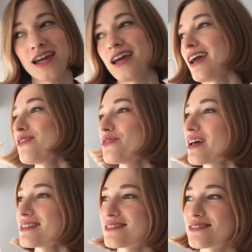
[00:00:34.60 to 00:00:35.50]
If
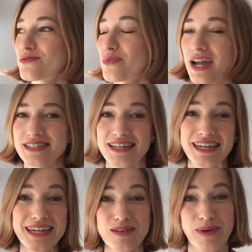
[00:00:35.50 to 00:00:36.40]
it's writing
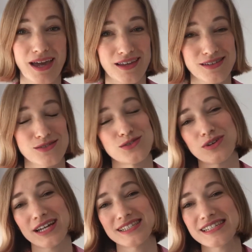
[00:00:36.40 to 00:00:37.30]
emails or
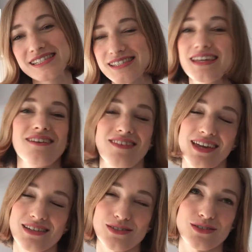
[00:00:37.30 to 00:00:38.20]
writing
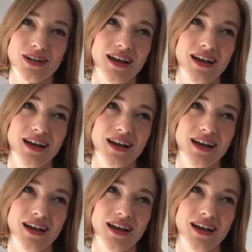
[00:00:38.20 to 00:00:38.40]
CVs or